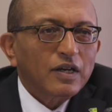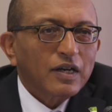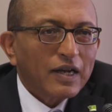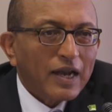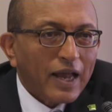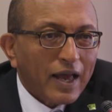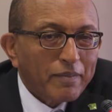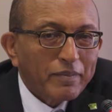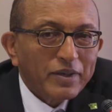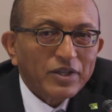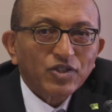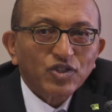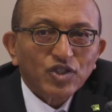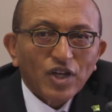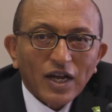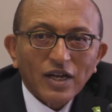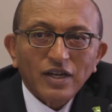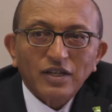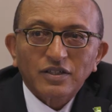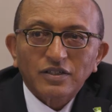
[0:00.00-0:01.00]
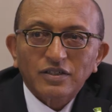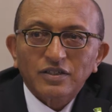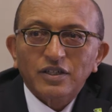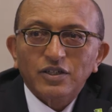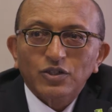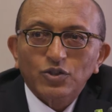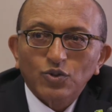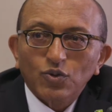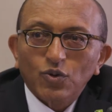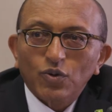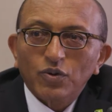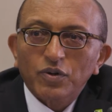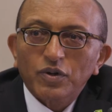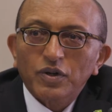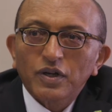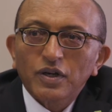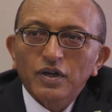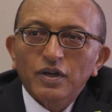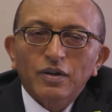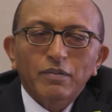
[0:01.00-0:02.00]
climate challenges and so on,
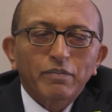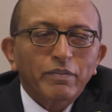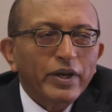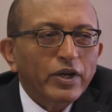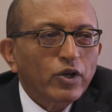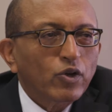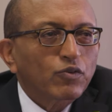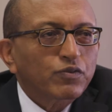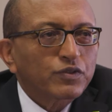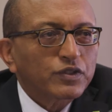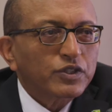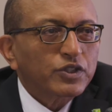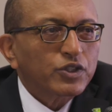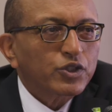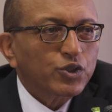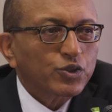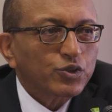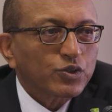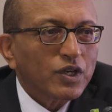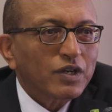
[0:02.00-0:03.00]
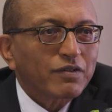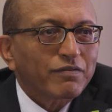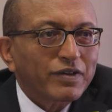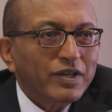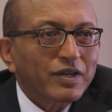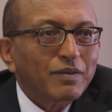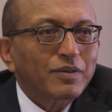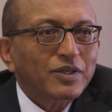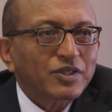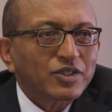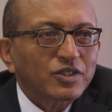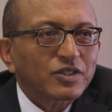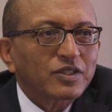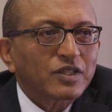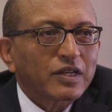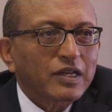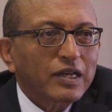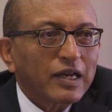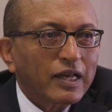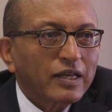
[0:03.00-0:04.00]
many of these issues are very much
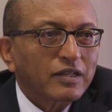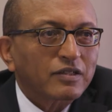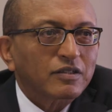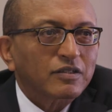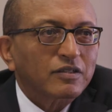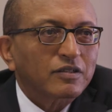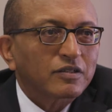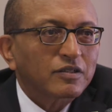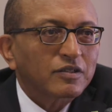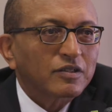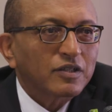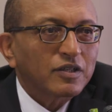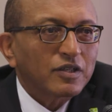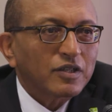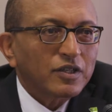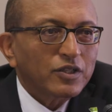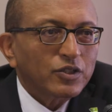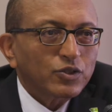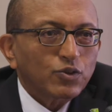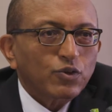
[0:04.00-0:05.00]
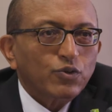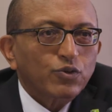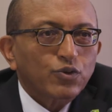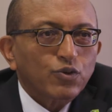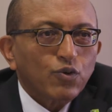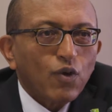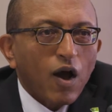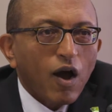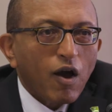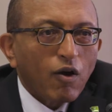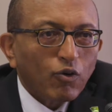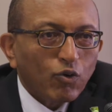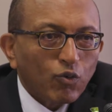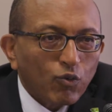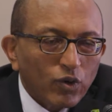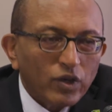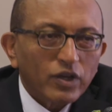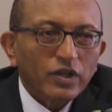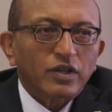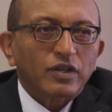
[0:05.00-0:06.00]
interrelated. So through our
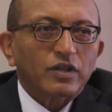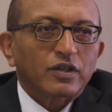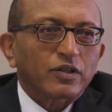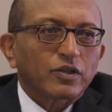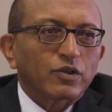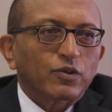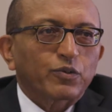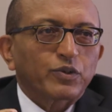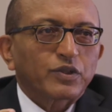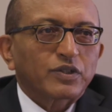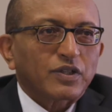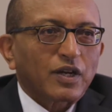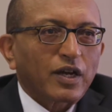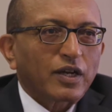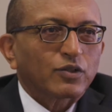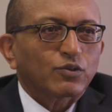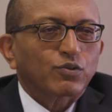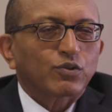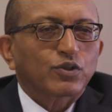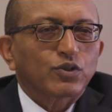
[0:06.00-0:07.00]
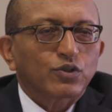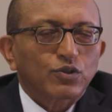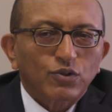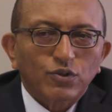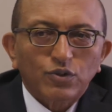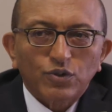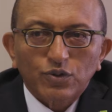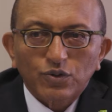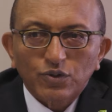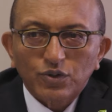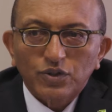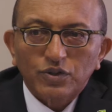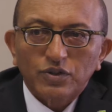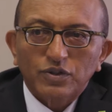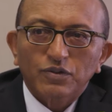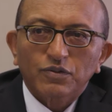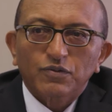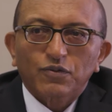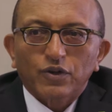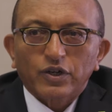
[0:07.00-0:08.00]
work, we try to
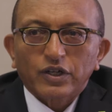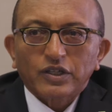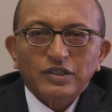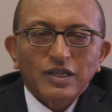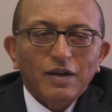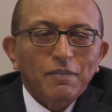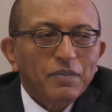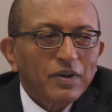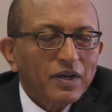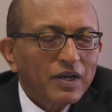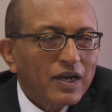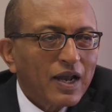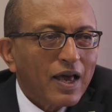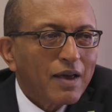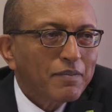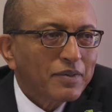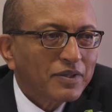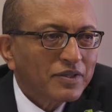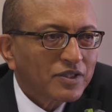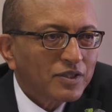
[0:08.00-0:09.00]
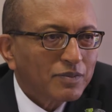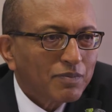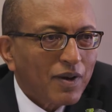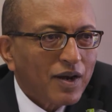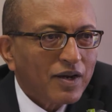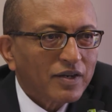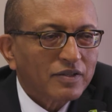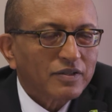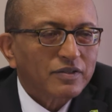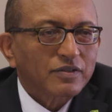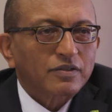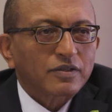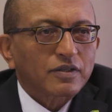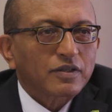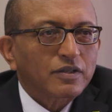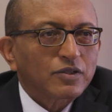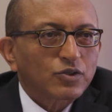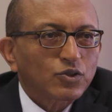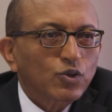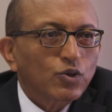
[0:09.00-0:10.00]
introduce, for example, climate-smart
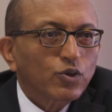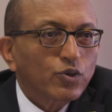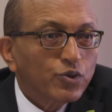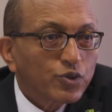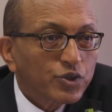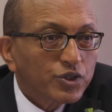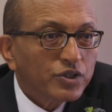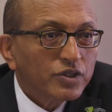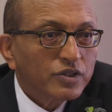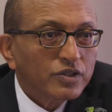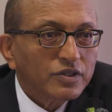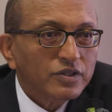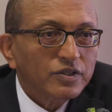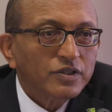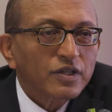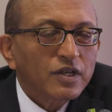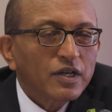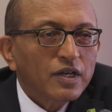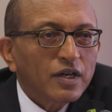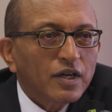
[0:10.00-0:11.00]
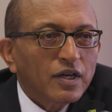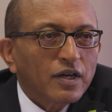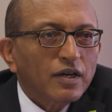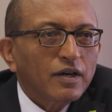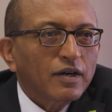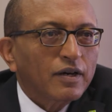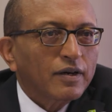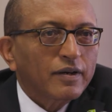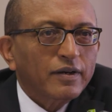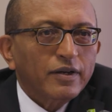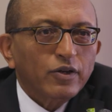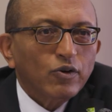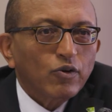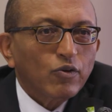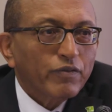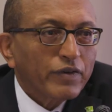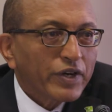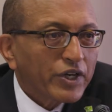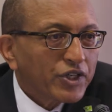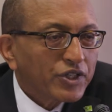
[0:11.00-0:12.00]
solutions,
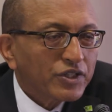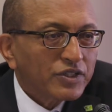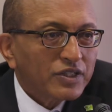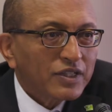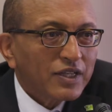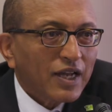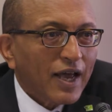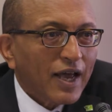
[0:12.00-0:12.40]
innovations in